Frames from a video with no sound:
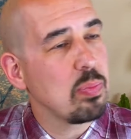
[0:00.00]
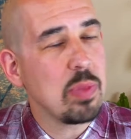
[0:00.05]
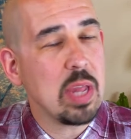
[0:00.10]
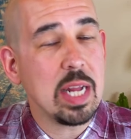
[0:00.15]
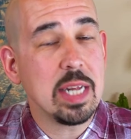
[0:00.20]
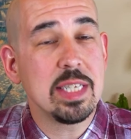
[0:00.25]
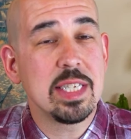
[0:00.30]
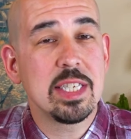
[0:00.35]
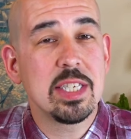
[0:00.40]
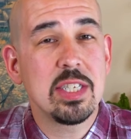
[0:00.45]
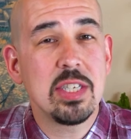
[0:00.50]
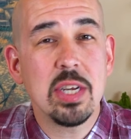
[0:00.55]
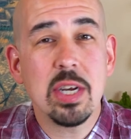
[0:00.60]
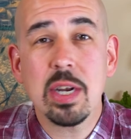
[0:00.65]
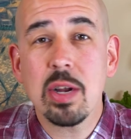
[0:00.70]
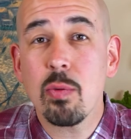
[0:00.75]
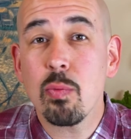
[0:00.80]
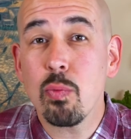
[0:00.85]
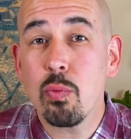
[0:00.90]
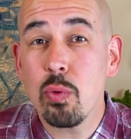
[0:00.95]
they
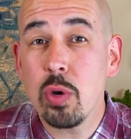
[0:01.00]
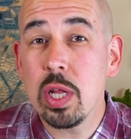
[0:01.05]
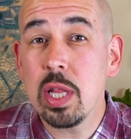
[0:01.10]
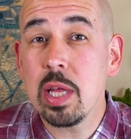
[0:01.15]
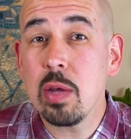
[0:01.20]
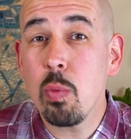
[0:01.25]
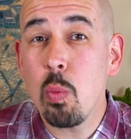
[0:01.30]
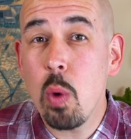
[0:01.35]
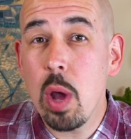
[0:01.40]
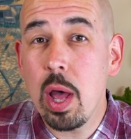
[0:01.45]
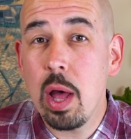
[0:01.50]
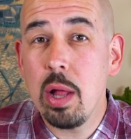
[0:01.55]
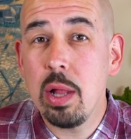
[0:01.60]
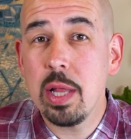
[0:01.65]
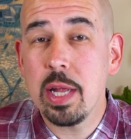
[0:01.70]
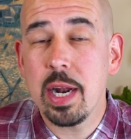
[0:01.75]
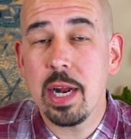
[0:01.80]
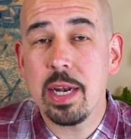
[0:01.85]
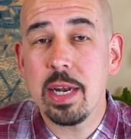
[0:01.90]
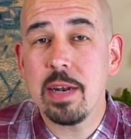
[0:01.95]
stuck really
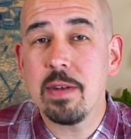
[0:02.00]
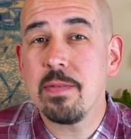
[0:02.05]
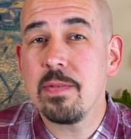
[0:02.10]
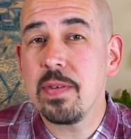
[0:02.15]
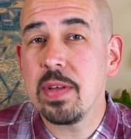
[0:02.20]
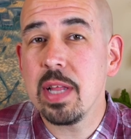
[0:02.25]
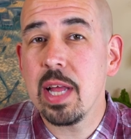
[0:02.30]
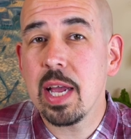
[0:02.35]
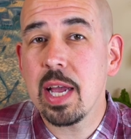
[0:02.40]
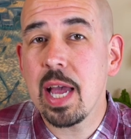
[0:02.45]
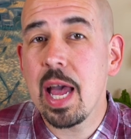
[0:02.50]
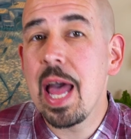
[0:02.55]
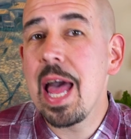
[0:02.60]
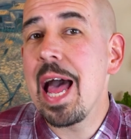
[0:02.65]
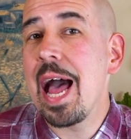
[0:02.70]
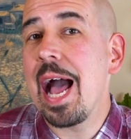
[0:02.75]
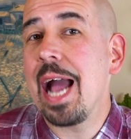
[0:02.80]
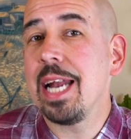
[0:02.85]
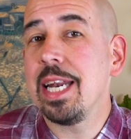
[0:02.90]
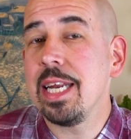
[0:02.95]
well, and I didn't feel like
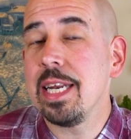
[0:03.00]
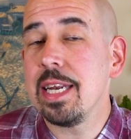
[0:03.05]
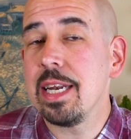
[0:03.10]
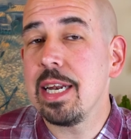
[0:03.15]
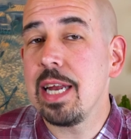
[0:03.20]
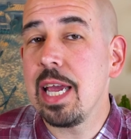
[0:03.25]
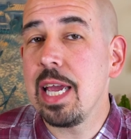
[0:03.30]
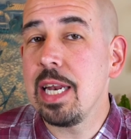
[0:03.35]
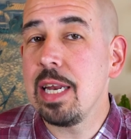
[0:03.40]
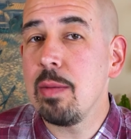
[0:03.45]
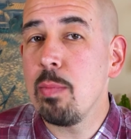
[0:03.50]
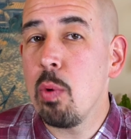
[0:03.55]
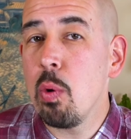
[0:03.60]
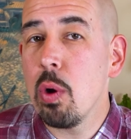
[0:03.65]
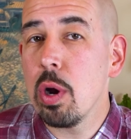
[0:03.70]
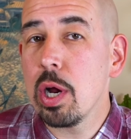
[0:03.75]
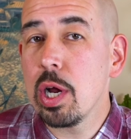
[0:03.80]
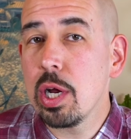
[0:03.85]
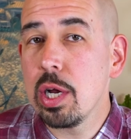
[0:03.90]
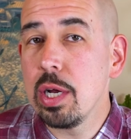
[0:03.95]
I needed any
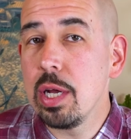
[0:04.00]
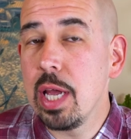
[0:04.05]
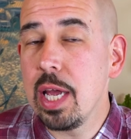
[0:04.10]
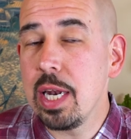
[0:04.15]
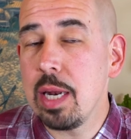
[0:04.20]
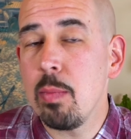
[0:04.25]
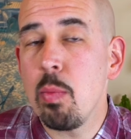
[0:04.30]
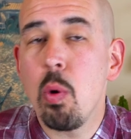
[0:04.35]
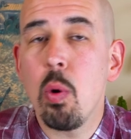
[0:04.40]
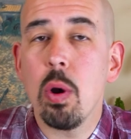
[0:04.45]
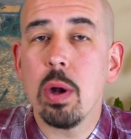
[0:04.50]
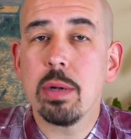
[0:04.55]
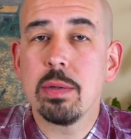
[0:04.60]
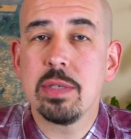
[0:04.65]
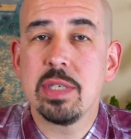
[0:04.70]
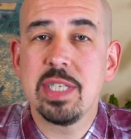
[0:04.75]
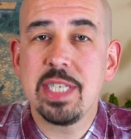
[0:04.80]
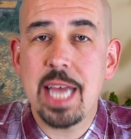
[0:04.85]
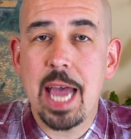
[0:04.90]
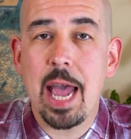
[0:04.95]
more any more
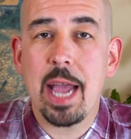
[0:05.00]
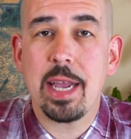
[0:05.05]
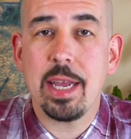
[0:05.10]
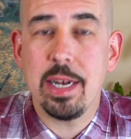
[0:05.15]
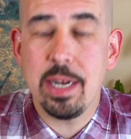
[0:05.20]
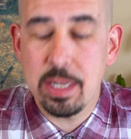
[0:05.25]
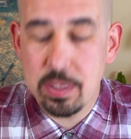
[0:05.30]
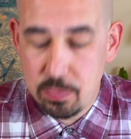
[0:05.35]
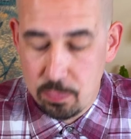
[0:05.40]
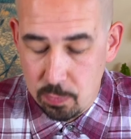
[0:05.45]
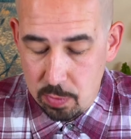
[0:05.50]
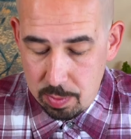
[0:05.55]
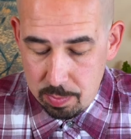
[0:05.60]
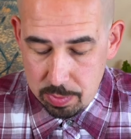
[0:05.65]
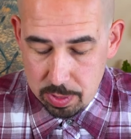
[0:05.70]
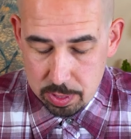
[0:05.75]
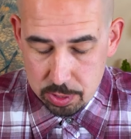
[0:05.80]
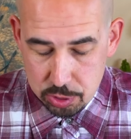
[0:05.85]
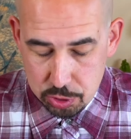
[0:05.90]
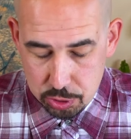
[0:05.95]
tackiness
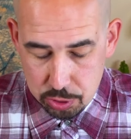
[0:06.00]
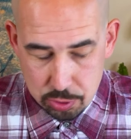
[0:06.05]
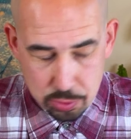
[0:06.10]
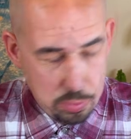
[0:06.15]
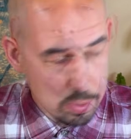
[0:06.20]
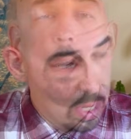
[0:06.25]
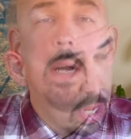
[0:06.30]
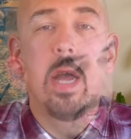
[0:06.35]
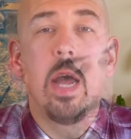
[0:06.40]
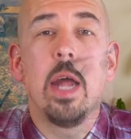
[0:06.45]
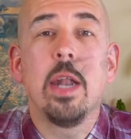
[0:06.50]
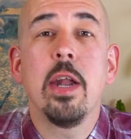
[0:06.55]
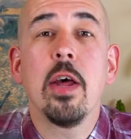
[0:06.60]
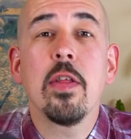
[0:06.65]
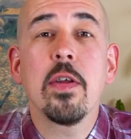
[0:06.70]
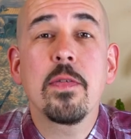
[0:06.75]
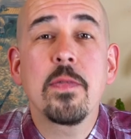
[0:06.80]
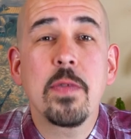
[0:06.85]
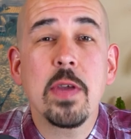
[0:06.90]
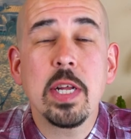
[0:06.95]
from this shoe.
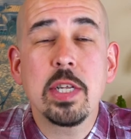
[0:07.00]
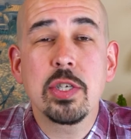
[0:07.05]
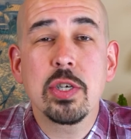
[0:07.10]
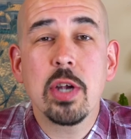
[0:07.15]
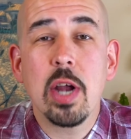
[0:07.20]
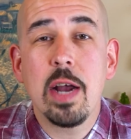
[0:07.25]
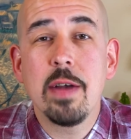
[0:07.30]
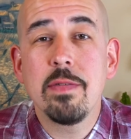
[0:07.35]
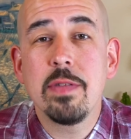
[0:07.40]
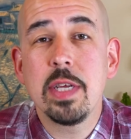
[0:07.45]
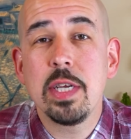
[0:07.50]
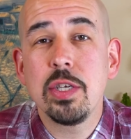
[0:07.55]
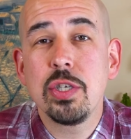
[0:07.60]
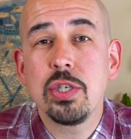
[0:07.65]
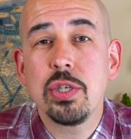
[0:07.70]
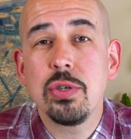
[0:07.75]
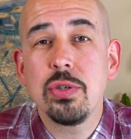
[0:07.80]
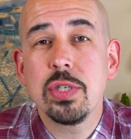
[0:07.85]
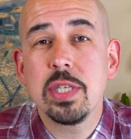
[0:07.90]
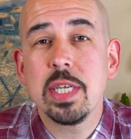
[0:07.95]
Another feature of these
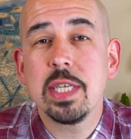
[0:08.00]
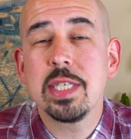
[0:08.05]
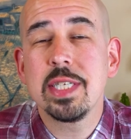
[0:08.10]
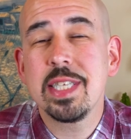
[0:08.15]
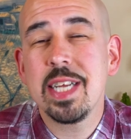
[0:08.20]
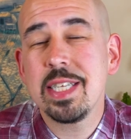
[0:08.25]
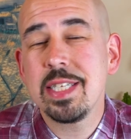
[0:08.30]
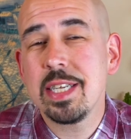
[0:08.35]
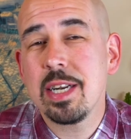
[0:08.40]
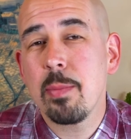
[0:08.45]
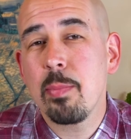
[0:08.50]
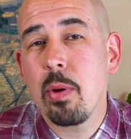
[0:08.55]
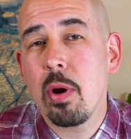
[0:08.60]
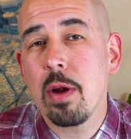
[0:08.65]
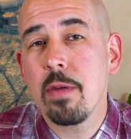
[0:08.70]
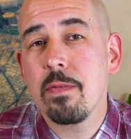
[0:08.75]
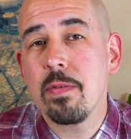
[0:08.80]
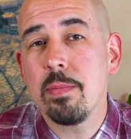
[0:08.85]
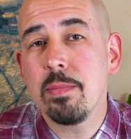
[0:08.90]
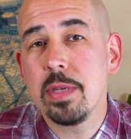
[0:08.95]
shoes that sets it
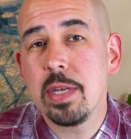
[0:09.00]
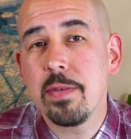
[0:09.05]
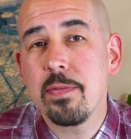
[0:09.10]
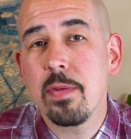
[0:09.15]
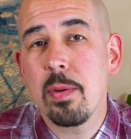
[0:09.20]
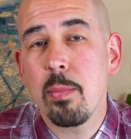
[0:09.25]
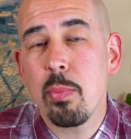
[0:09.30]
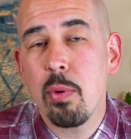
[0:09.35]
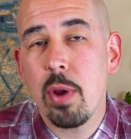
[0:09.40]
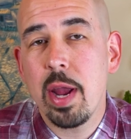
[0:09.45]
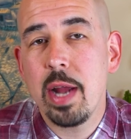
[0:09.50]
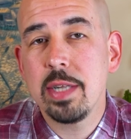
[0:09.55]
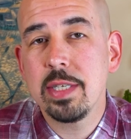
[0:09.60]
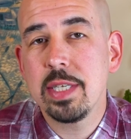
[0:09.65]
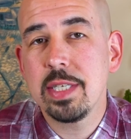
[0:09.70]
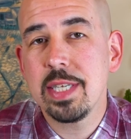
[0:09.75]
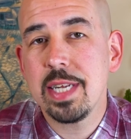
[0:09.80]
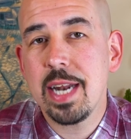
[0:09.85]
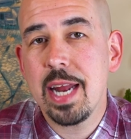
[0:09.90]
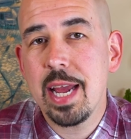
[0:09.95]
apart from different brands
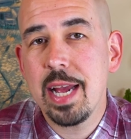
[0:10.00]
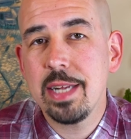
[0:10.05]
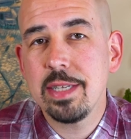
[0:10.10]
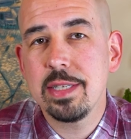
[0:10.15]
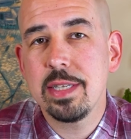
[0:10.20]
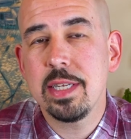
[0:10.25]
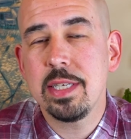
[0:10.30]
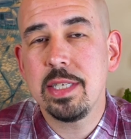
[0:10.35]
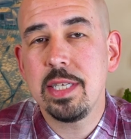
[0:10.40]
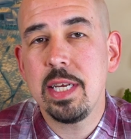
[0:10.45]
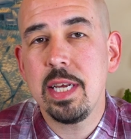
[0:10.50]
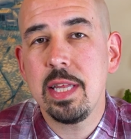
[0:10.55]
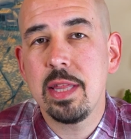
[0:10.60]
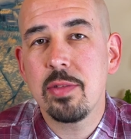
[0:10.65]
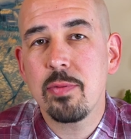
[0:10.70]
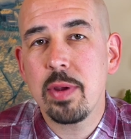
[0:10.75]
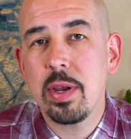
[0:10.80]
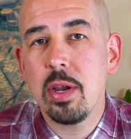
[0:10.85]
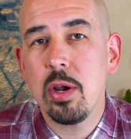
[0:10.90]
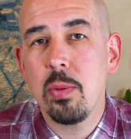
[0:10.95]
is it has the
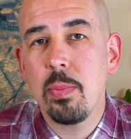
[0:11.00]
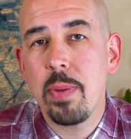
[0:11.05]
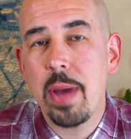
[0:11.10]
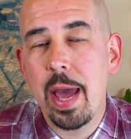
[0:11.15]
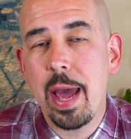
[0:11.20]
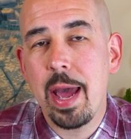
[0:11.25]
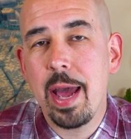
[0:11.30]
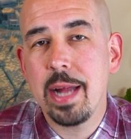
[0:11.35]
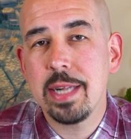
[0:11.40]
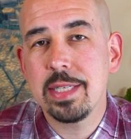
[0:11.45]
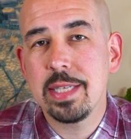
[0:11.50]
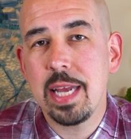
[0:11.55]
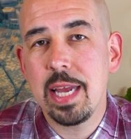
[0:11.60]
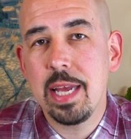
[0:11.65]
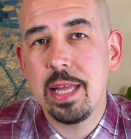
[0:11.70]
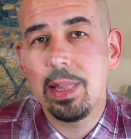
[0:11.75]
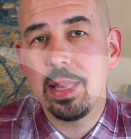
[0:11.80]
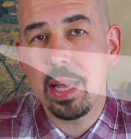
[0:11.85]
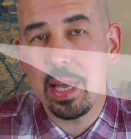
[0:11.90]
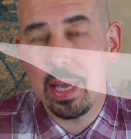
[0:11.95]
D30 pads in